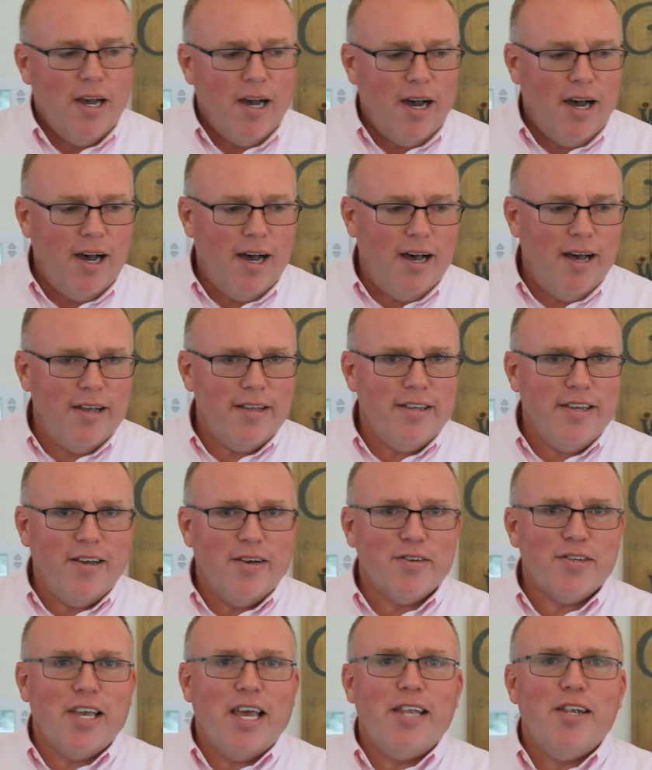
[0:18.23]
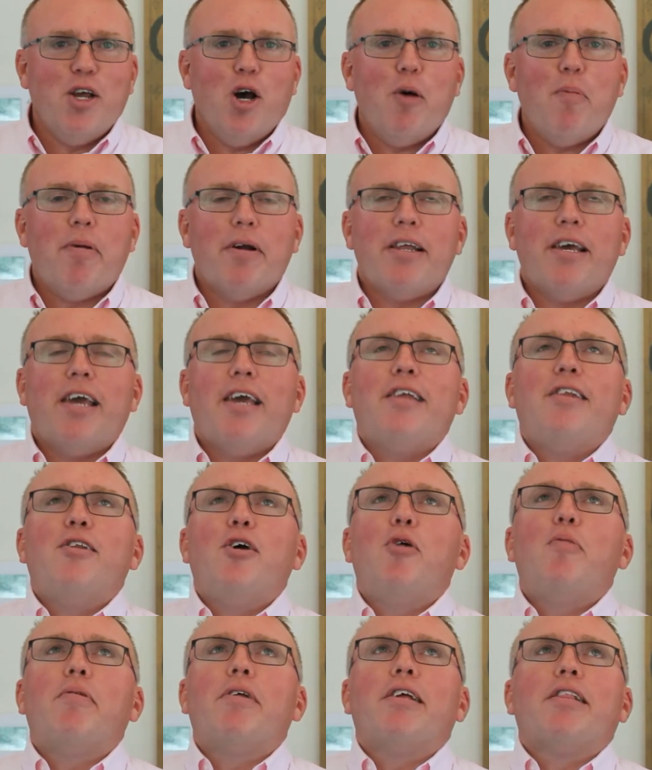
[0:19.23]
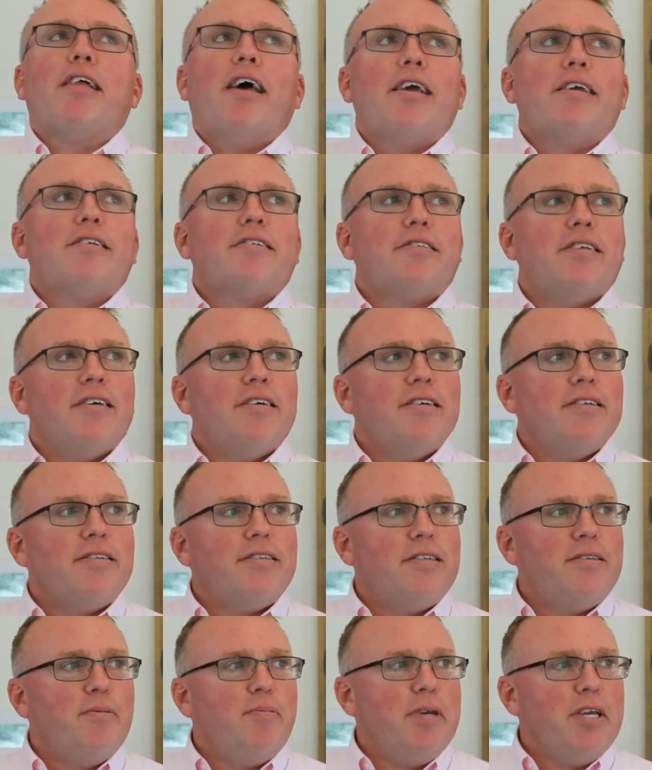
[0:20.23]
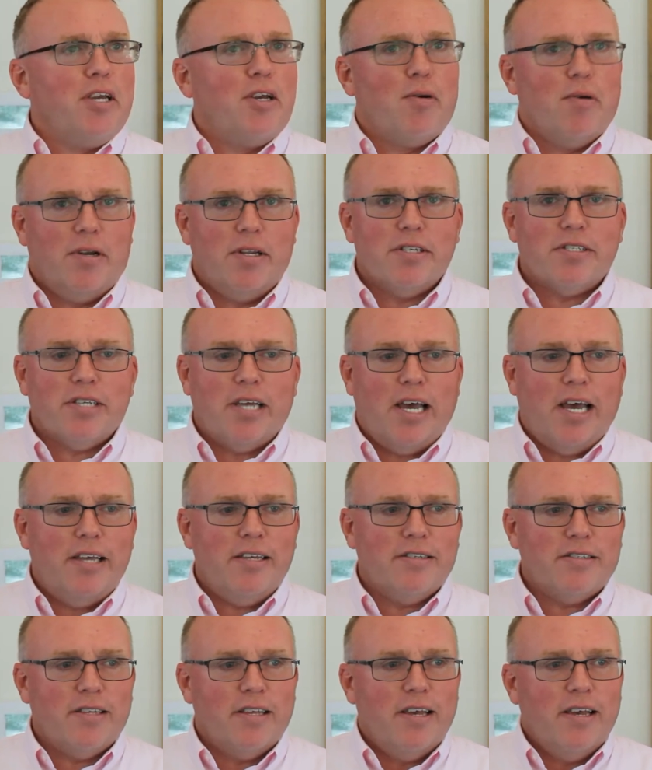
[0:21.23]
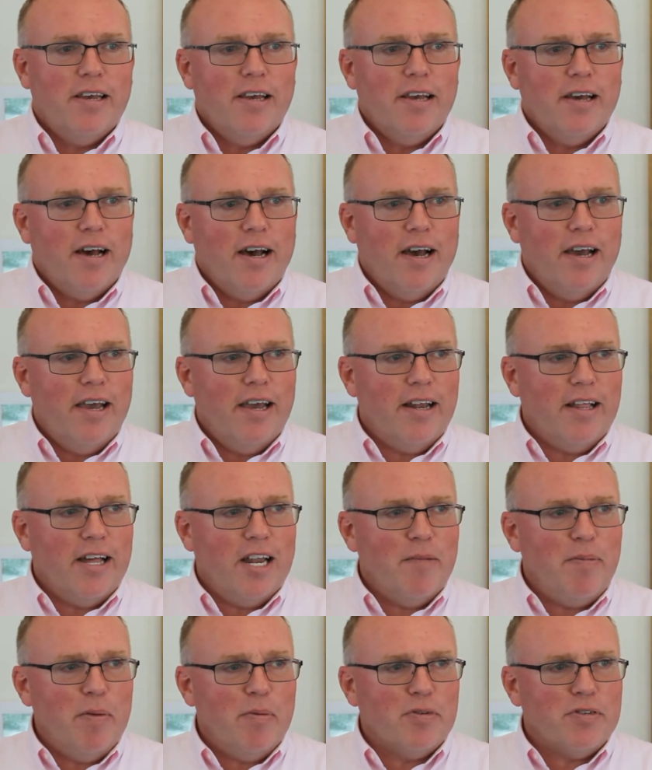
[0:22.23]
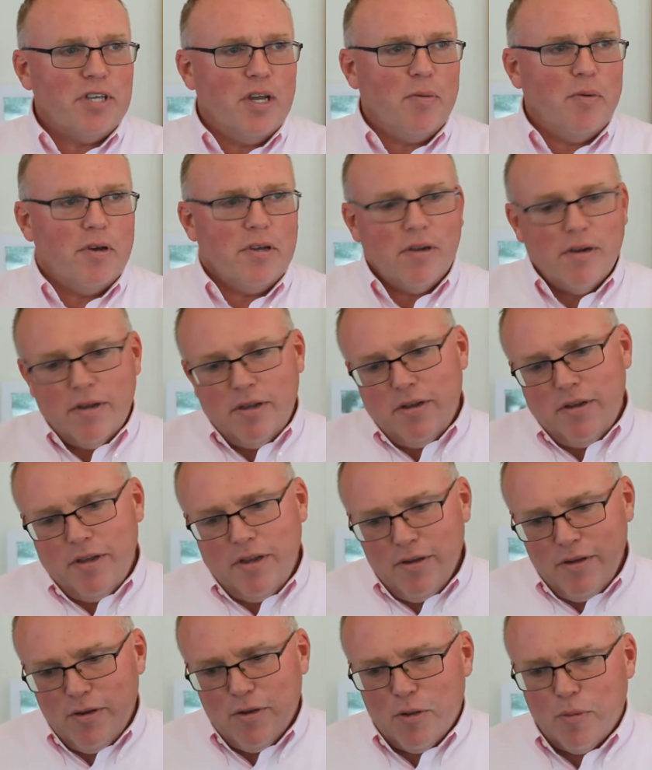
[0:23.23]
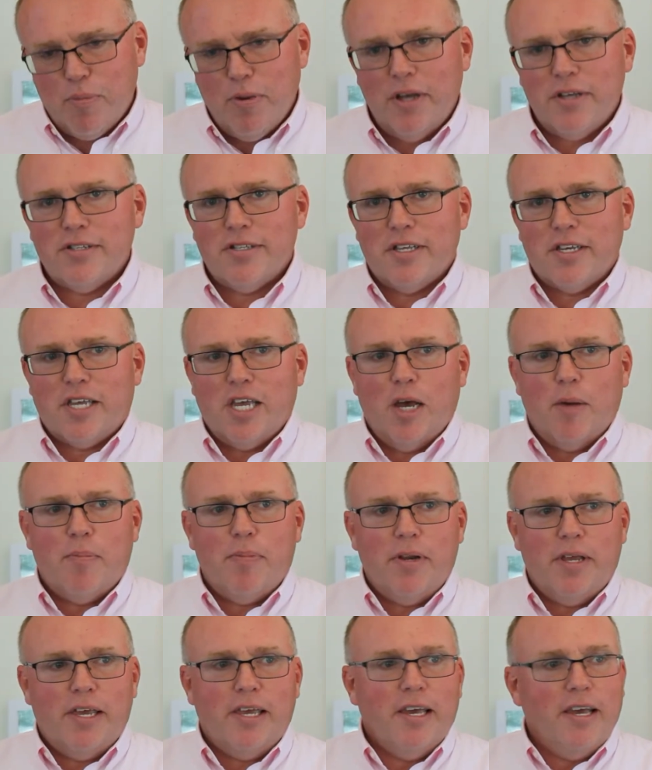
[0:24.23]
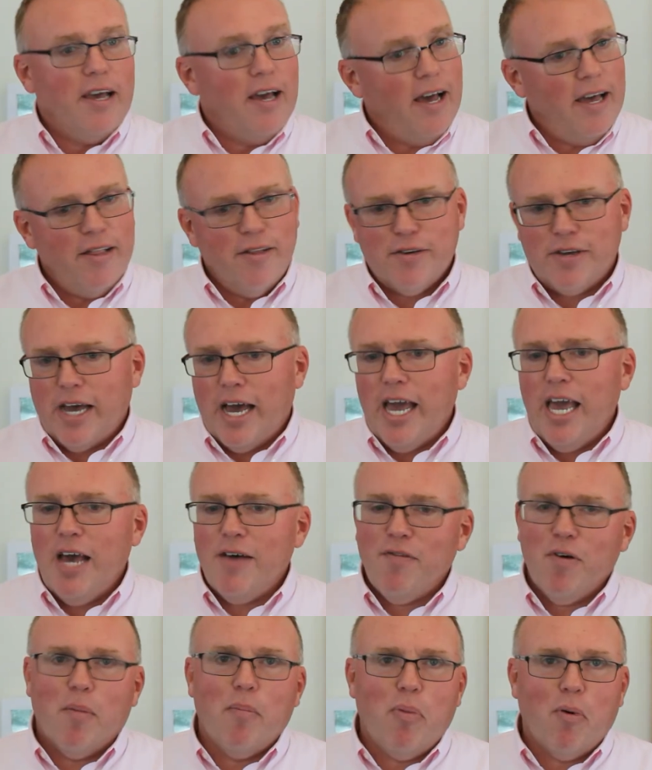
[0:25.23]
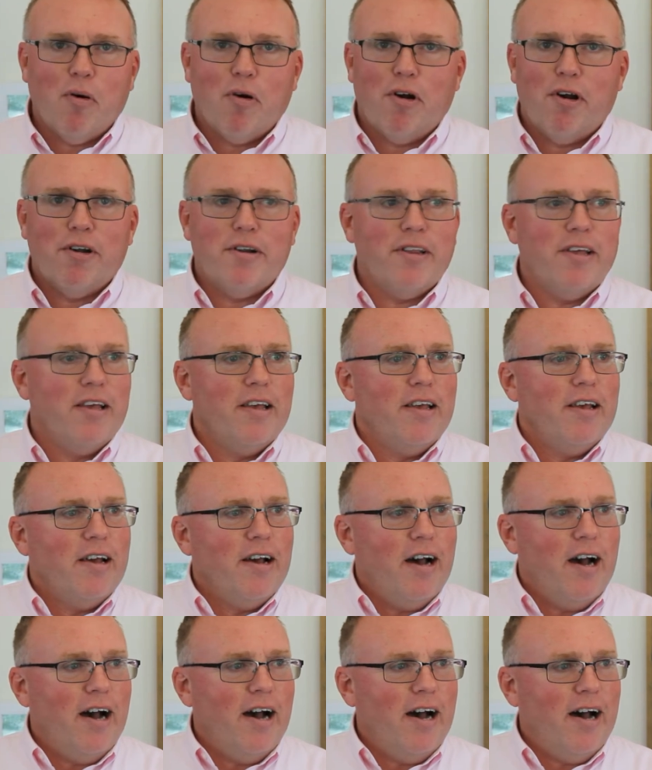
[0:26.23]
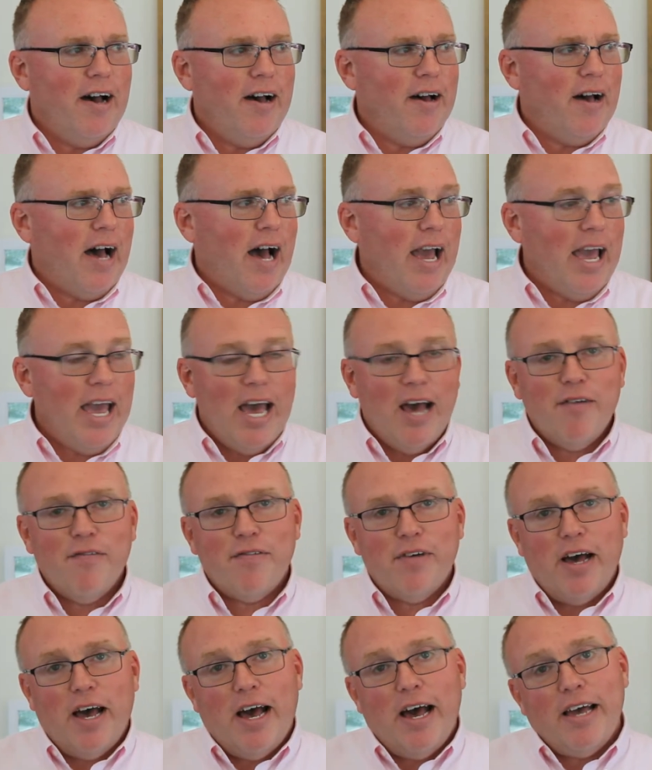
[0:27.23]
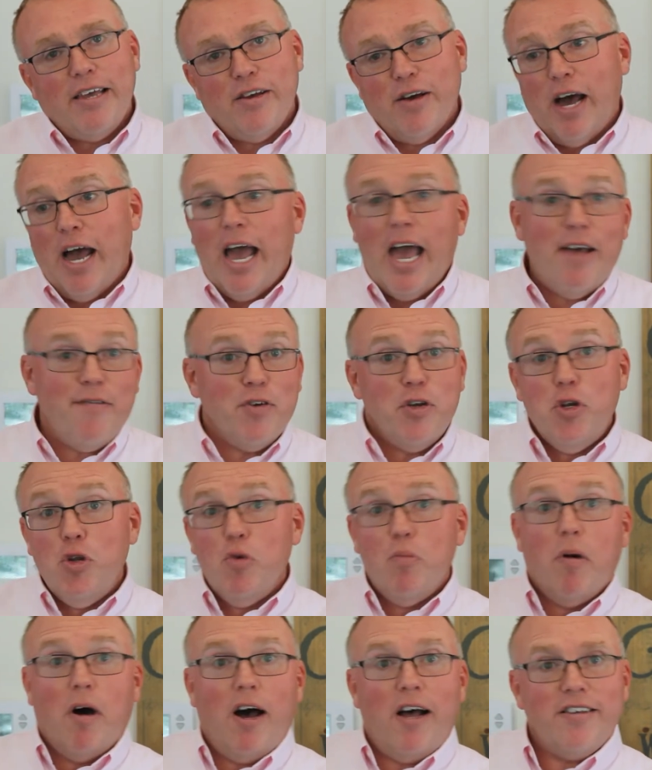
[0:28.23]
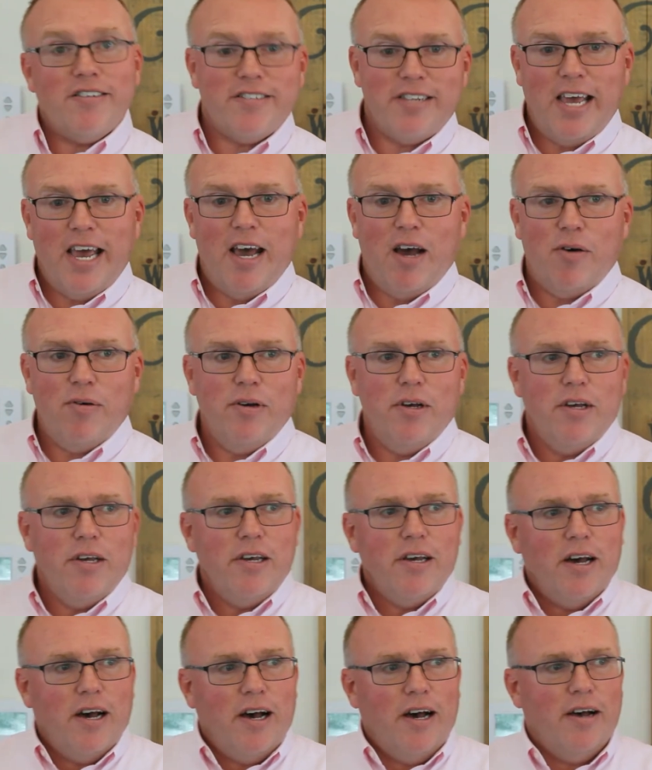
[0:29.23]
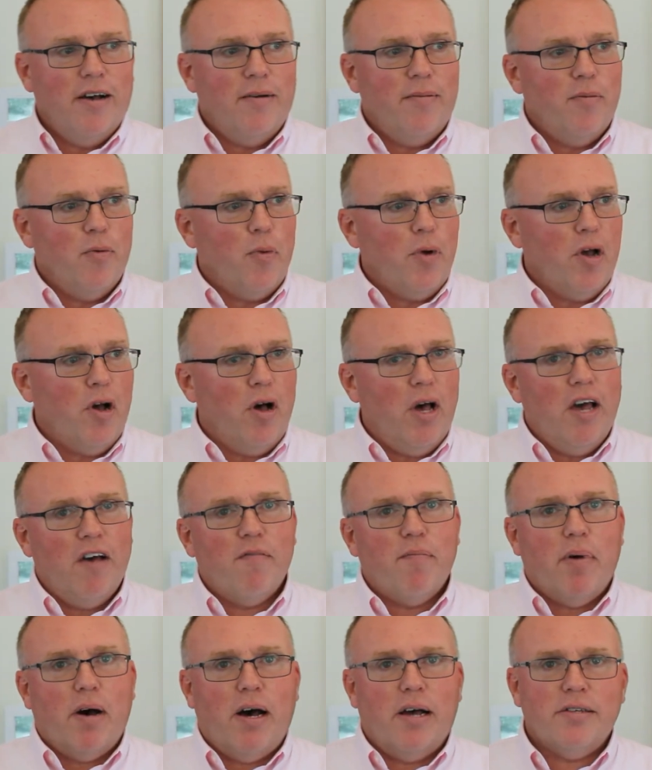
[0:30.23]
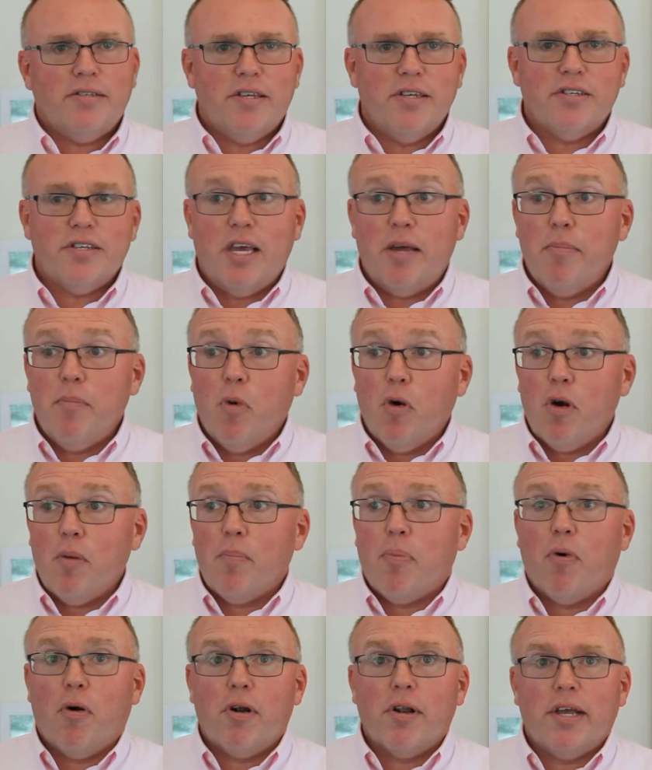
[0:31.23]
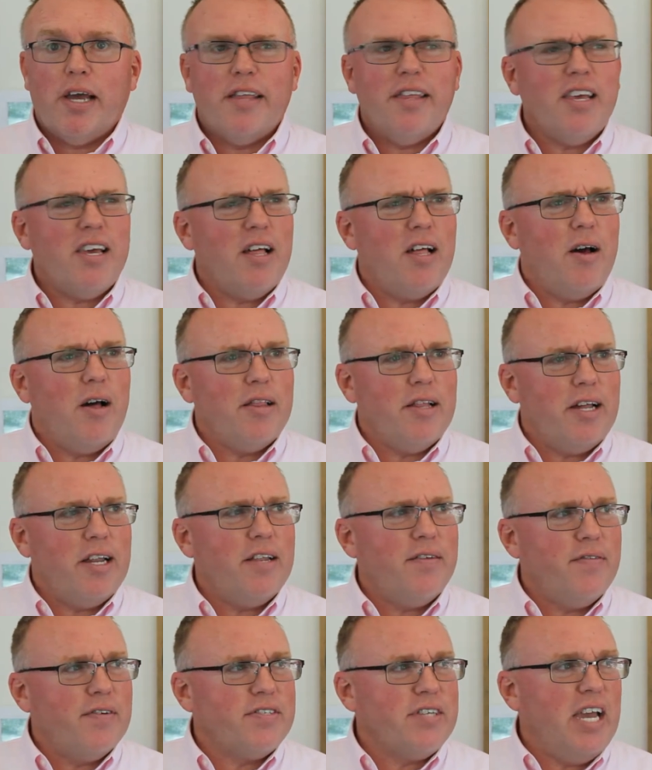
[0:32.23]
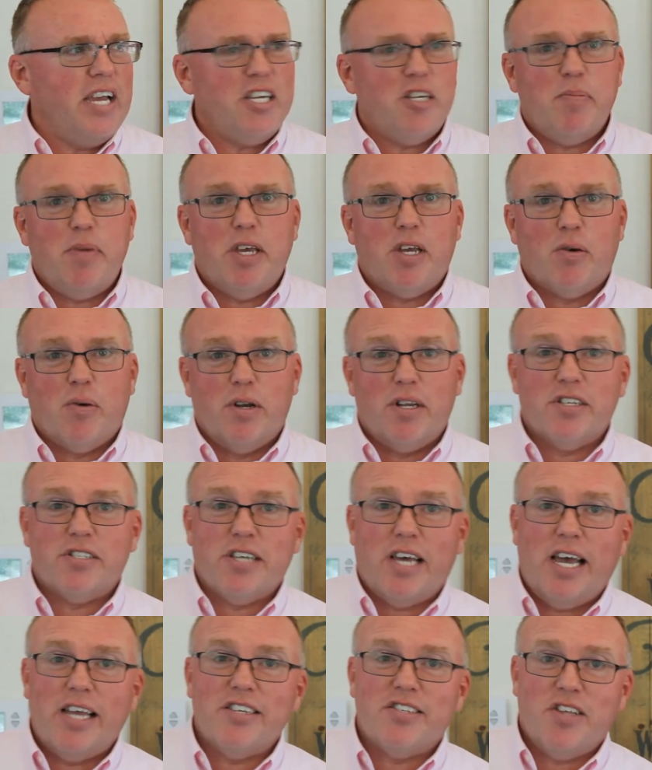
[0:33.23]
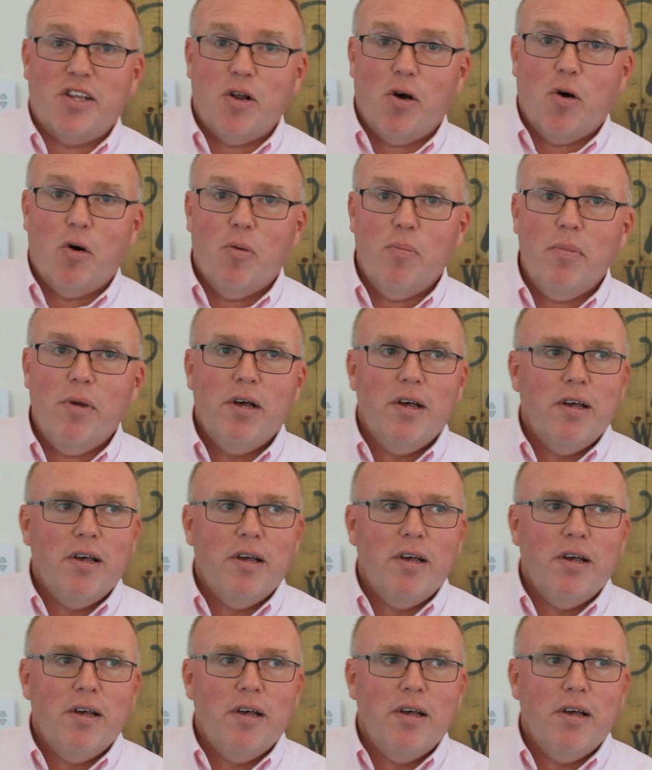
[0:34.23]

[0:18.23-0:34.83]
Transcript: Uh, you know, nobody, nobody likes to, to be criticized. Uh, and a lot of people say, well, you're, you, know, you're the president of the company. Look, I have a board. Uh, I have, uh, you know, I have a new boss now. Uh, we all have bosses. And more importantly, I think a, a lot of us hate to be criticized at home.